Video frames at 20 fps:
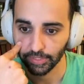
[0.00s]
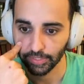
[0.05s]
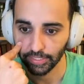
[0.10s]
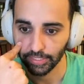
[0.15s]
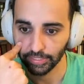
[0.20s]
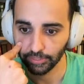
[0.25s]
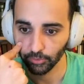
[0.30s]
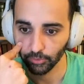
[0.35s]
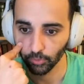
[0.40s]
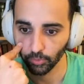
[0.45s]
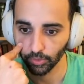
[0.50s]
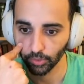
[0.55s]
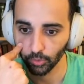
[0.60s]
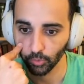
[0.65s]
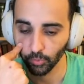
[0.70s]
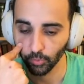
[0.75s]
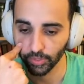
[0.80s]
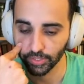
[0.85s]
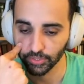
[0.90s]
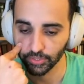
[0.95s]
Ignore
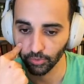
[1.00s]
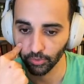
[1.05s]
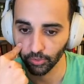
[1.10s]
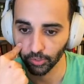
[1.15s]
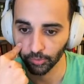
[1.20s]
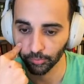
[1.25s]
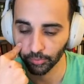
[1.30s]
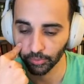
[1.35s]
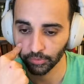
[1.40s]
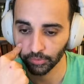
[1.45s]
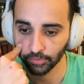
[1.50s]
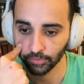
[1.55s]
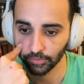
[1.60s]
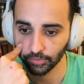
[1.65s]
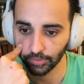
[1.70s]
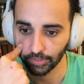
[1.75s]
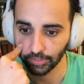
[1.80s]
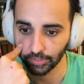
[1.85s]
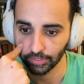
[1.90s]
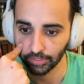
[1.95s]
Corey's armor.
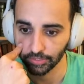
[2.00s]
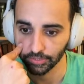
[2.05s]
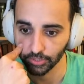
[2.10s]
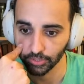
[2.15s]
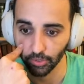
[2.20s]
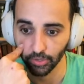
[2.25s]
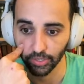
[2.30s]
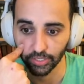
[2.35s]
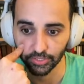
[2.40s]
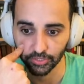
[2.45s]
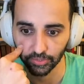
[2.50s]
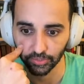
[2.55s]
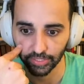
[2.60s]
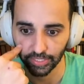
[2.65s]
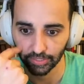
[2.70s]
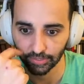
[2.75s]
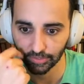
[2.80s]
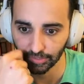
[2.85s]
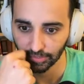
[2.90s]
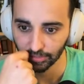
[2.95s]
All right. So
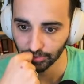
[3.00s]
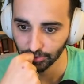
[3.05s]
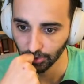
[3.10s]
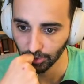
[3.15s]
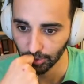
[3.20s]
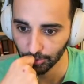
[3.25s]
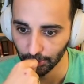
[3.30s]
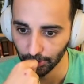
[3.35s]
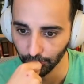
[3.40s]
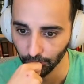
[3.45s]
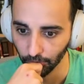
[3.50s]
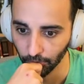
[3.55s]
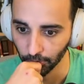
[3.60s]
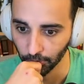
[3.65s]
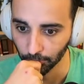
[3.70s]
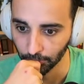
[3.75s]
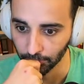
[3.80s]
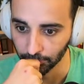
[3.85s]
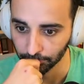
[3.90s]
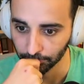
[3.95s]
yeah, let's talk about
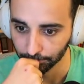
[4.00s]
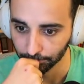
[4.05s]
armor.